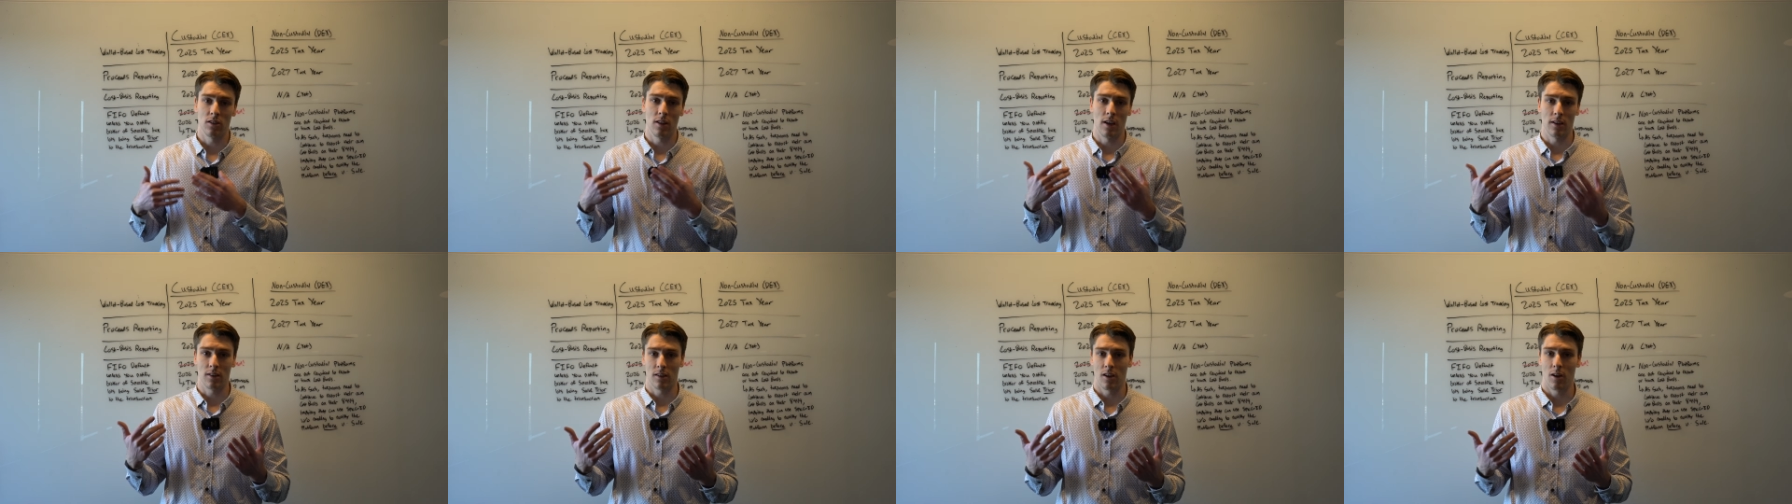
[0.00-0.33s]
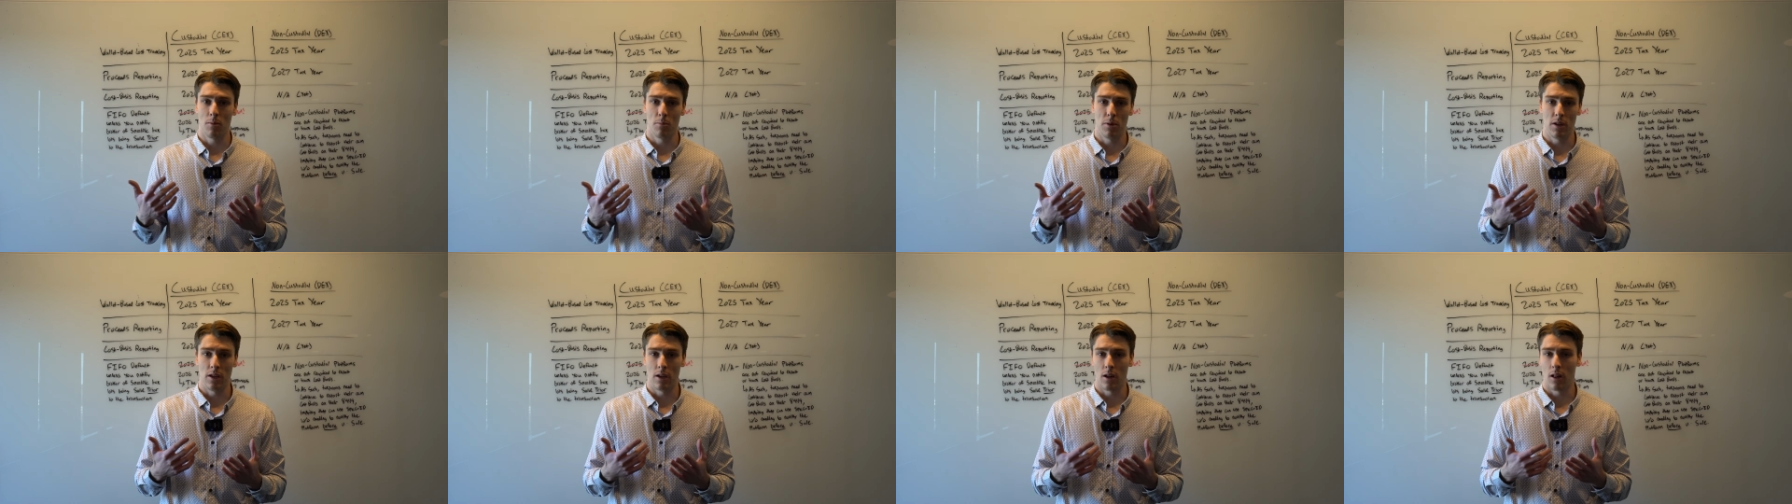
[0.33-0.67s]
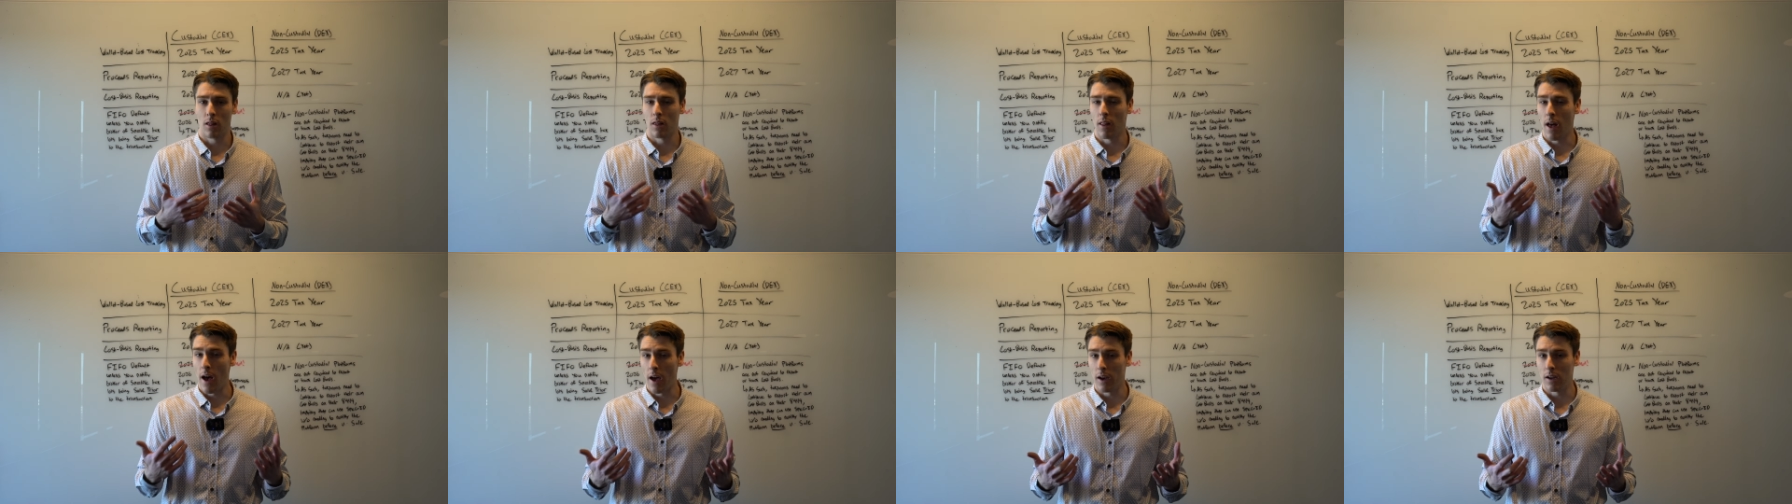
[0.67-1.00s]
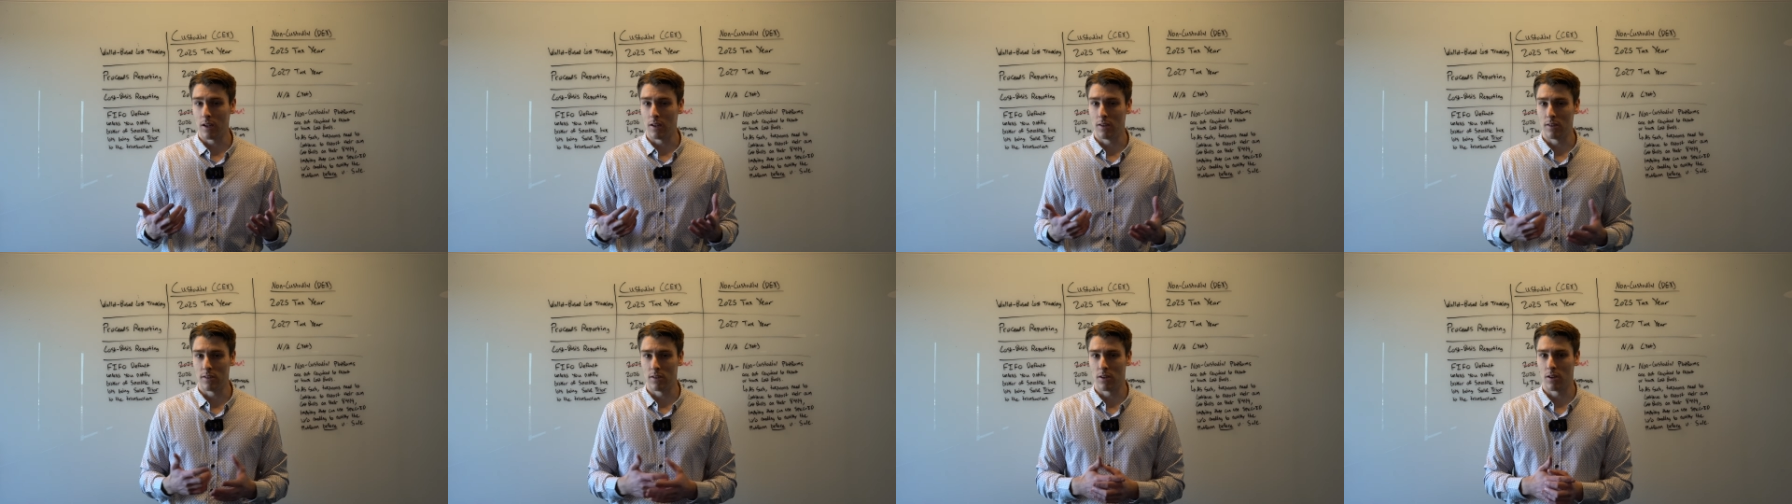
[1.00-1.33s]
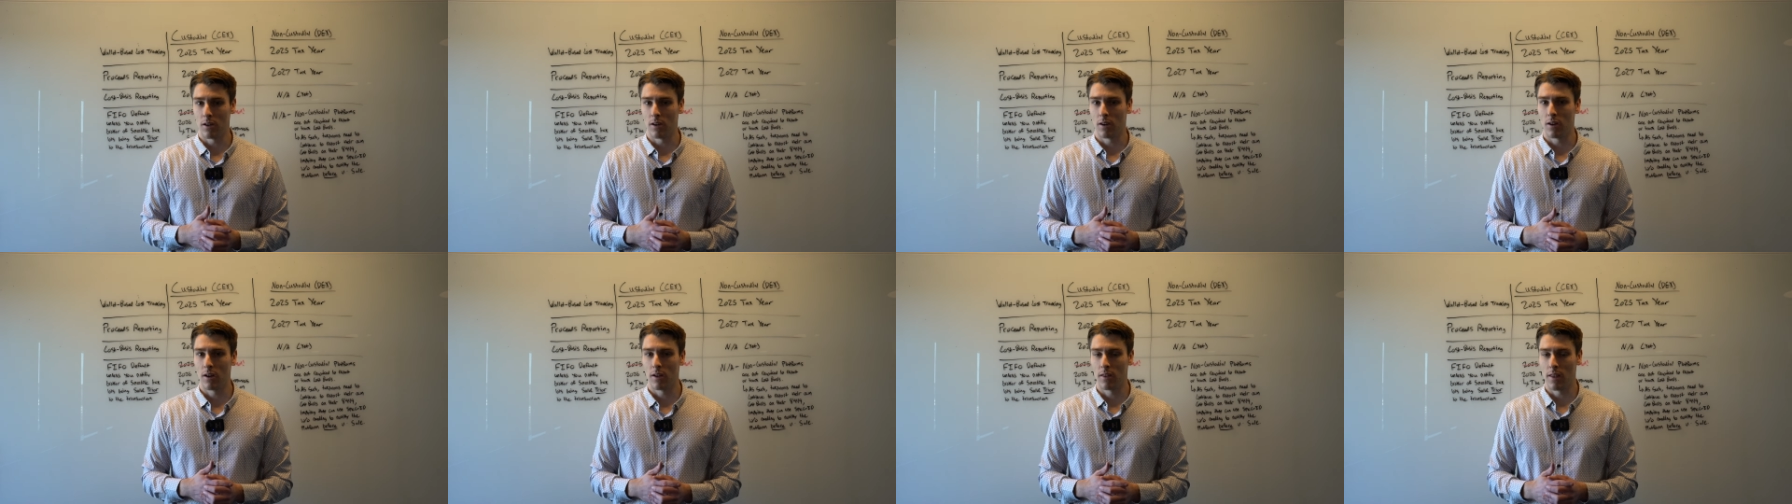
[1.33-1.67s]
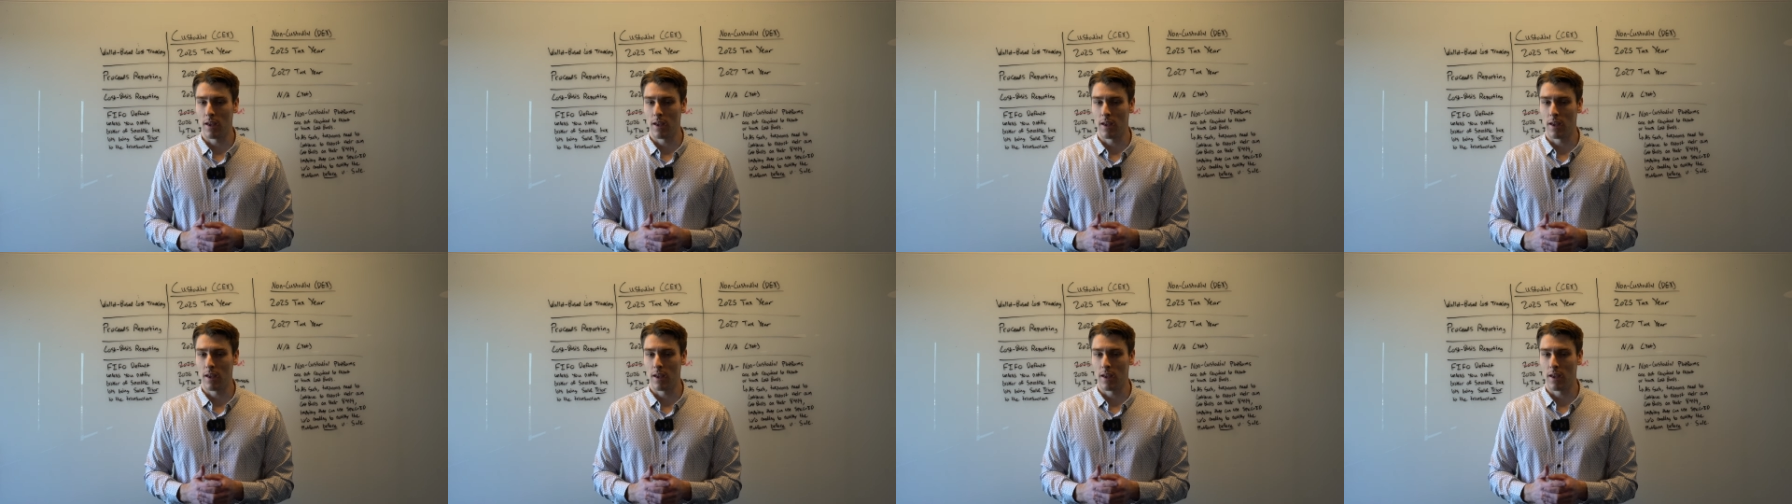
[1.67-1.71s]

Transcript: That's going to be a lot easier